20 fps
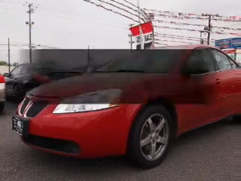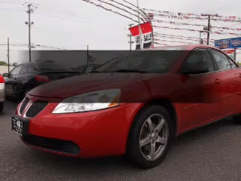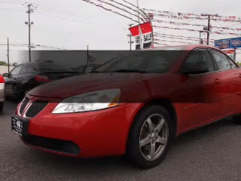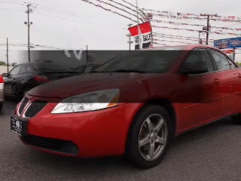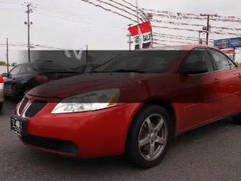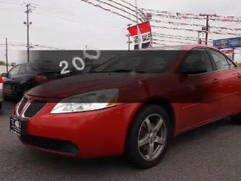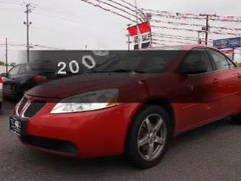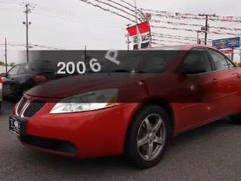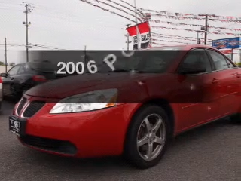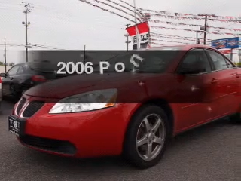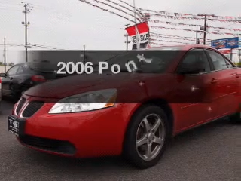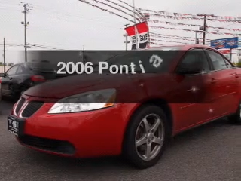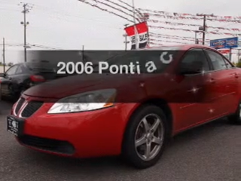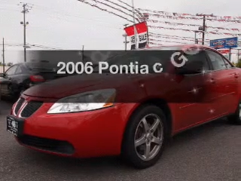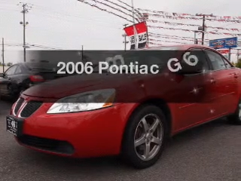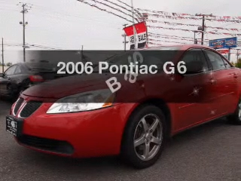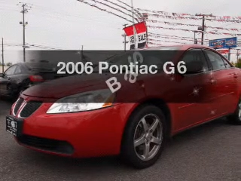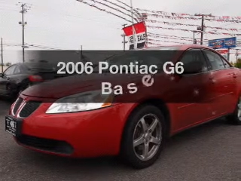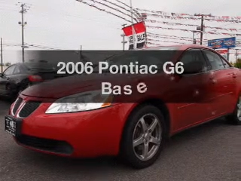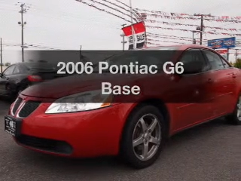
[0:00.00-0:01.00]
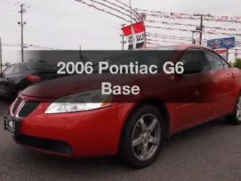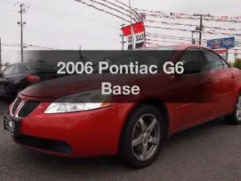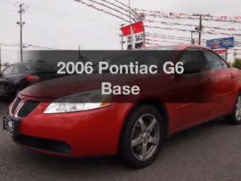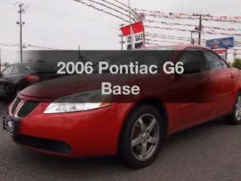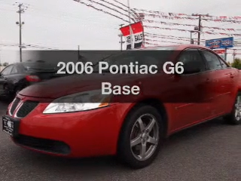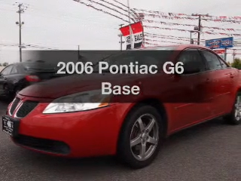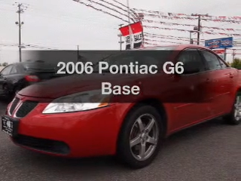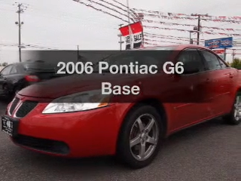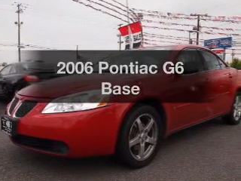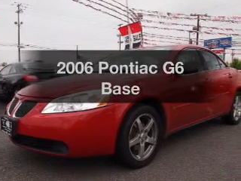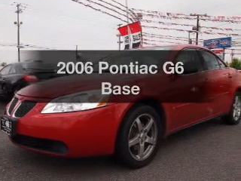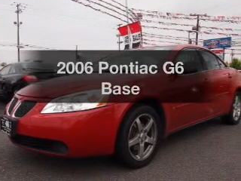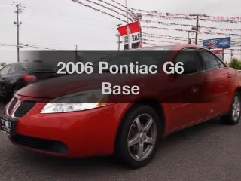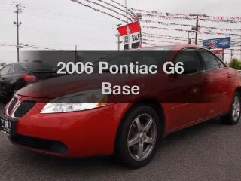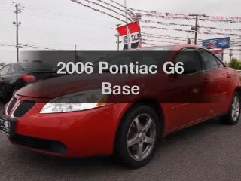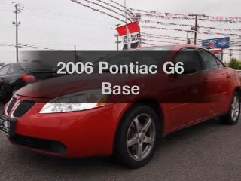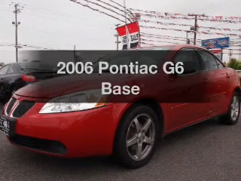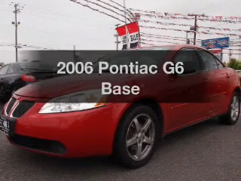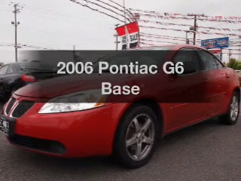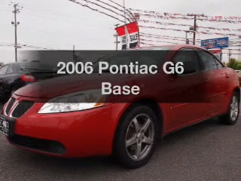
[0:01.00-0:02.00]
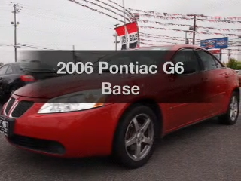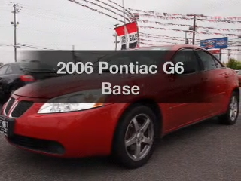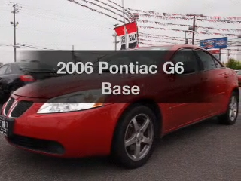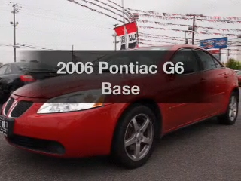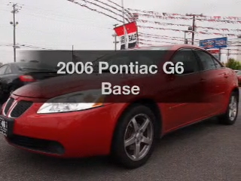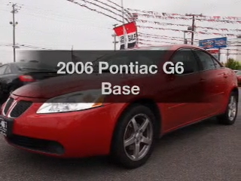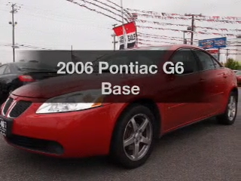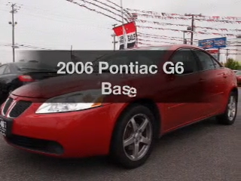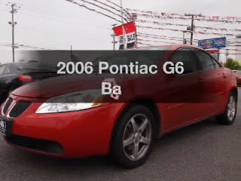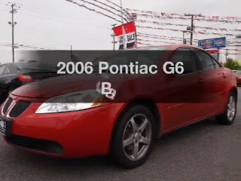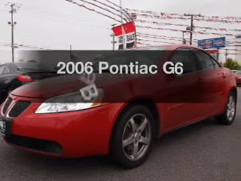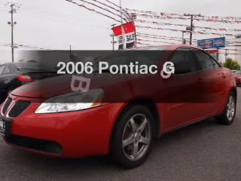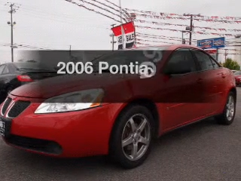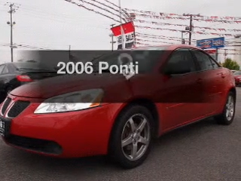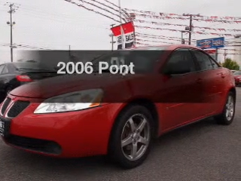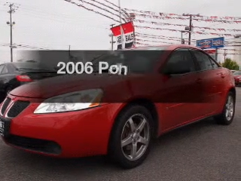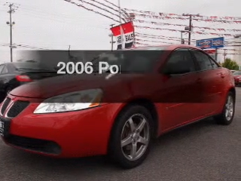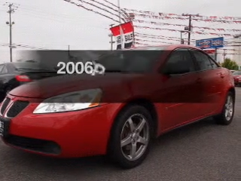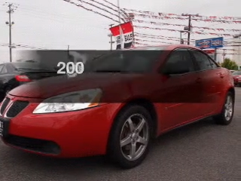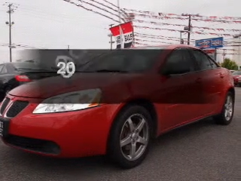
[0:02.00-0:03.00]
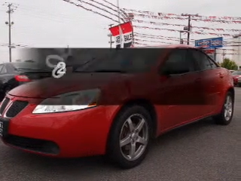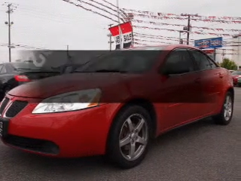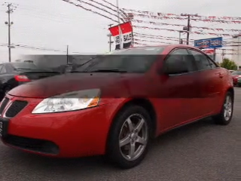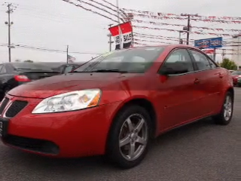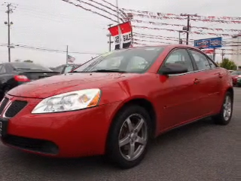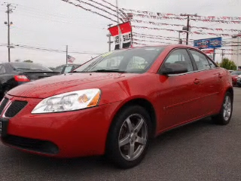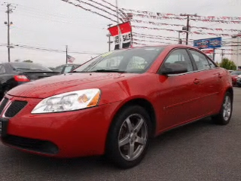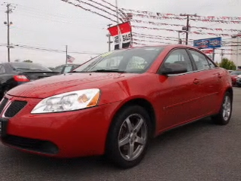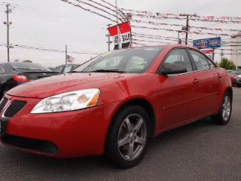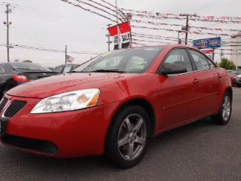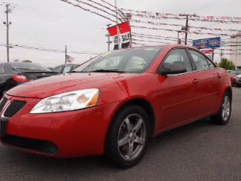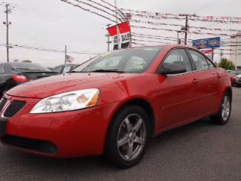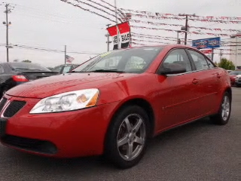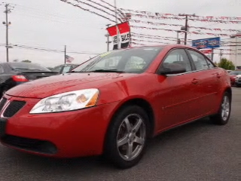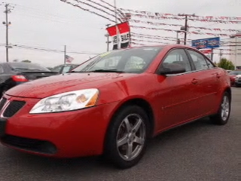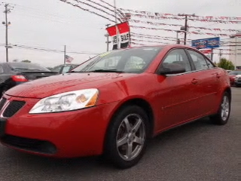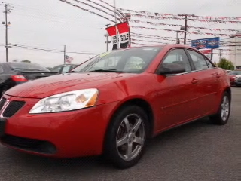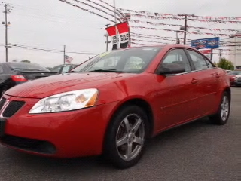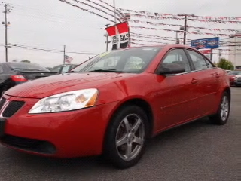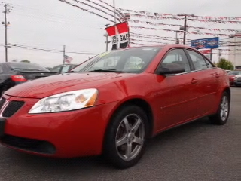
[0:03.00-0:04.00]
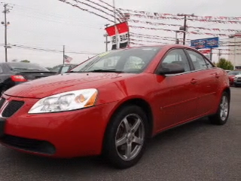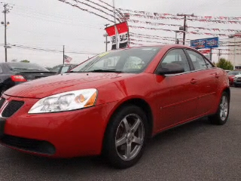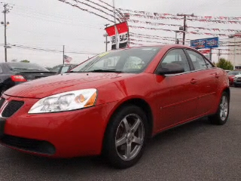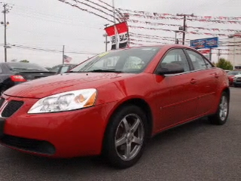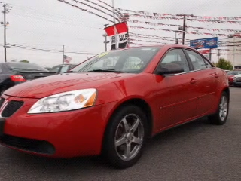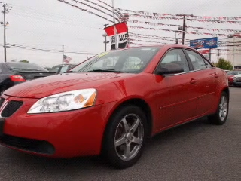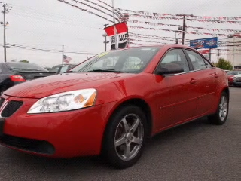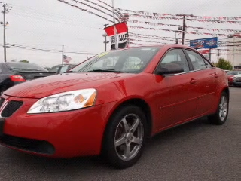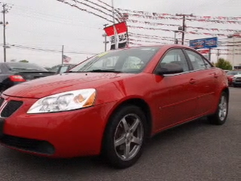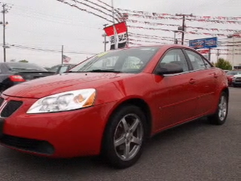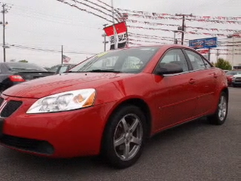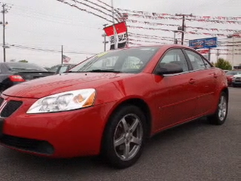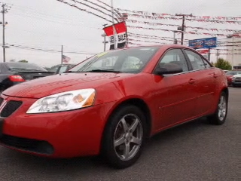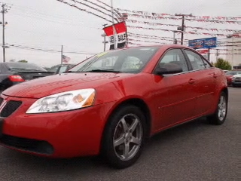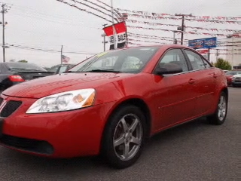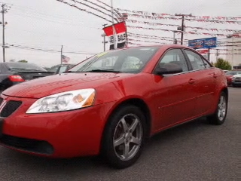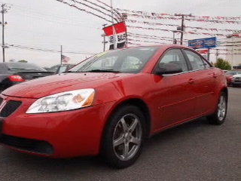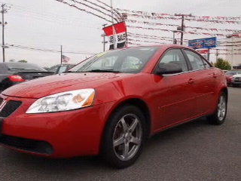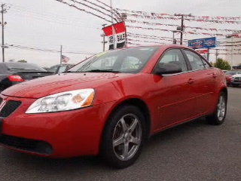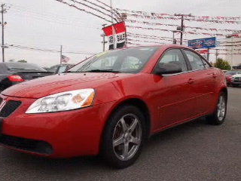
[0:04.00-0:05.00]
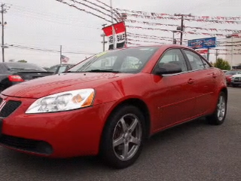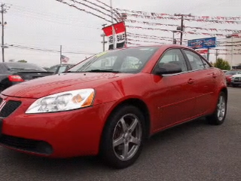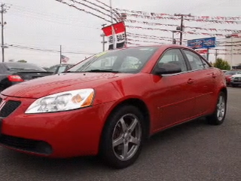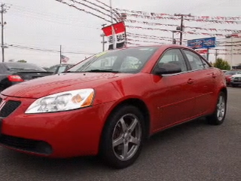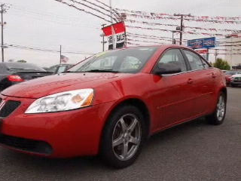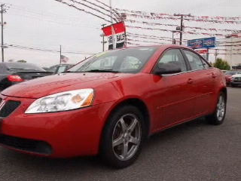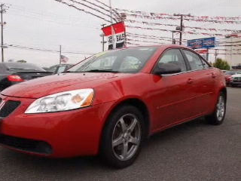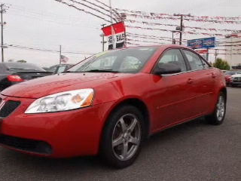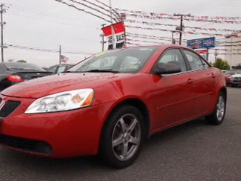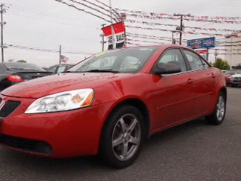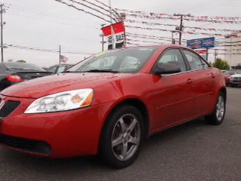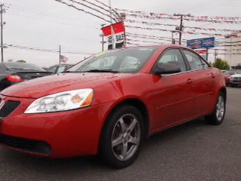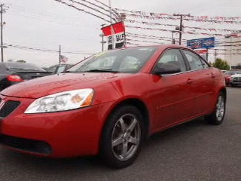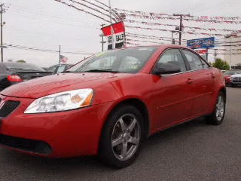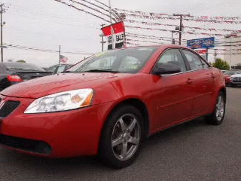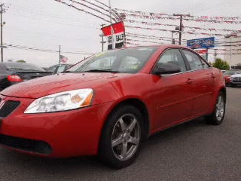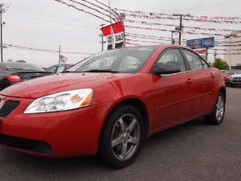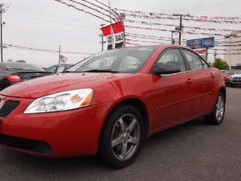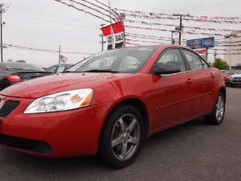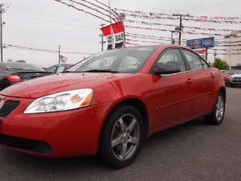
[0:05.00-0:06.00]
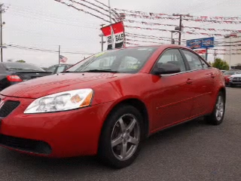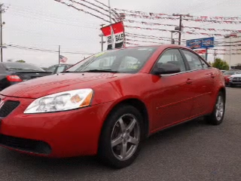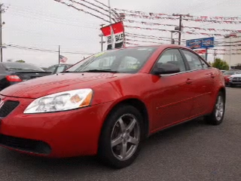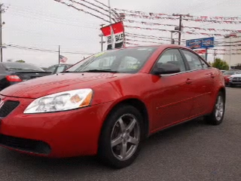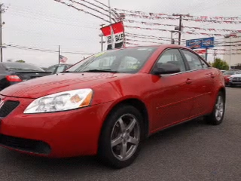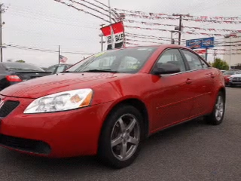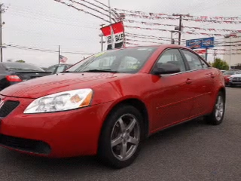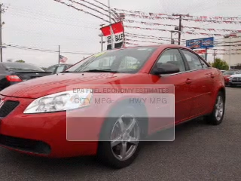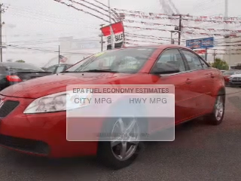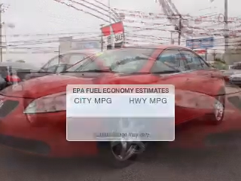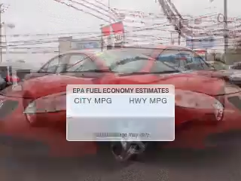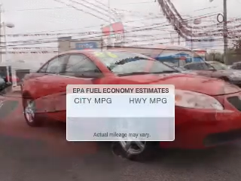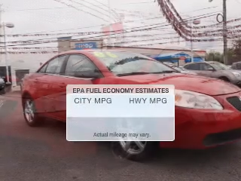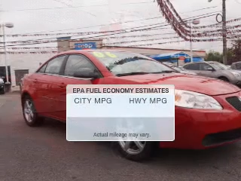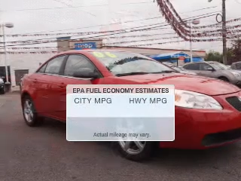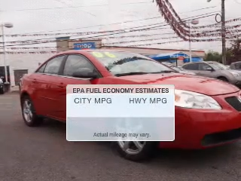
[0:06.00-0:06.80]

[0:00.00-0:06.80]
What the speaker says: No face is visible, so there are no lips to read.